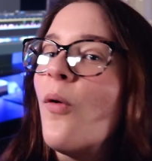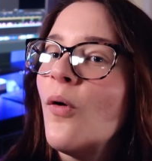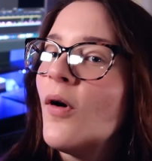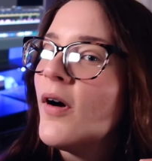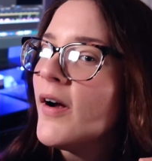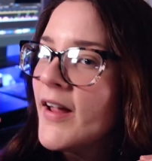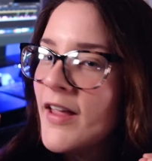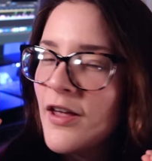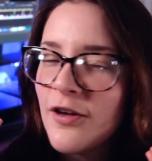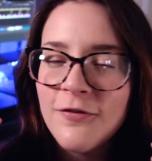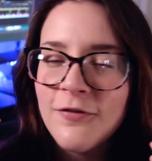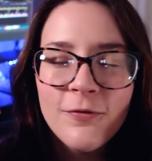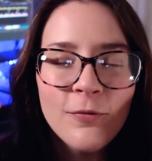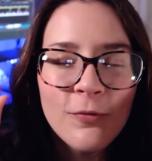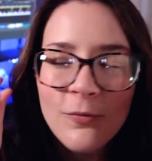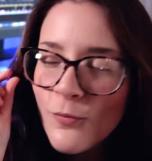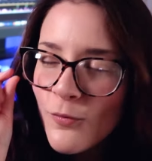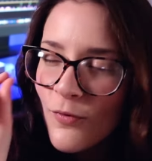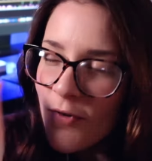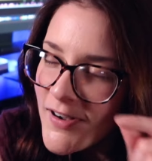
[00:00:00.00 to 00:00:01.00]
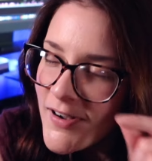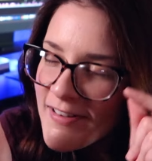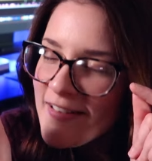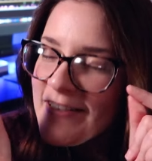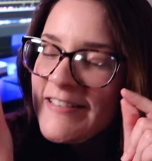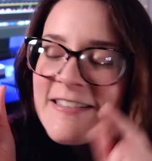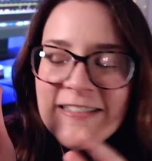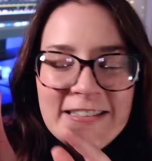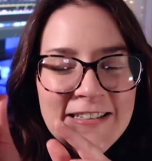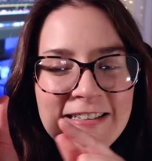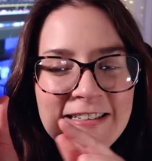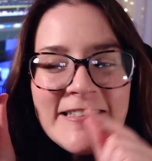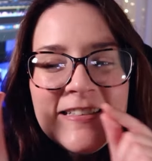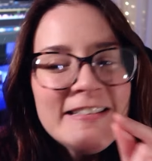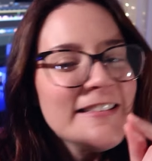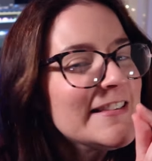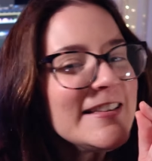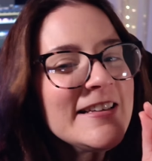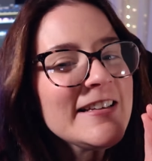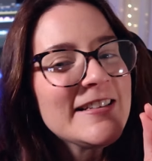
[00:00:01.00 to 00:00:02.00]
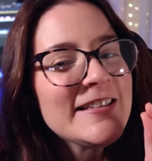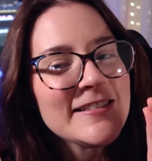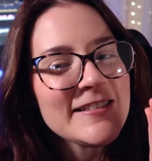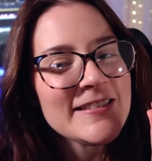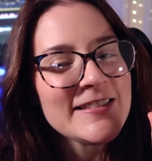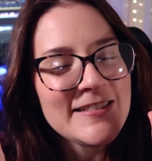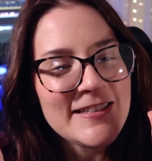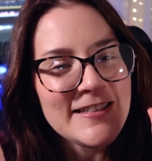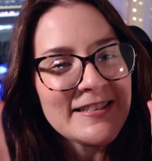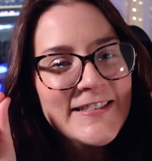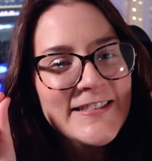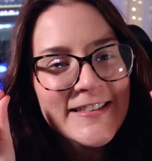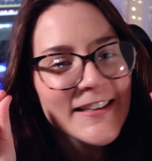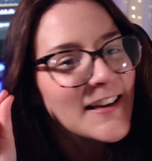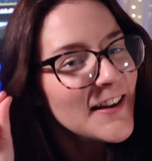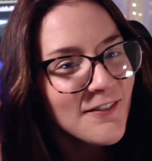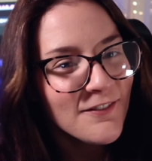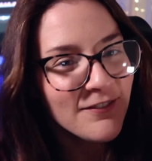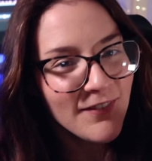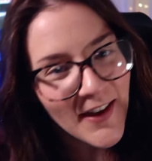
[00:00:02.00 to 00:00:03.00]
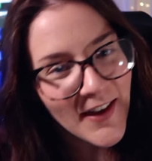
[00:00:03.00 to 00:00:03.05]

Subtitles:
or if one tiny thing just needs to get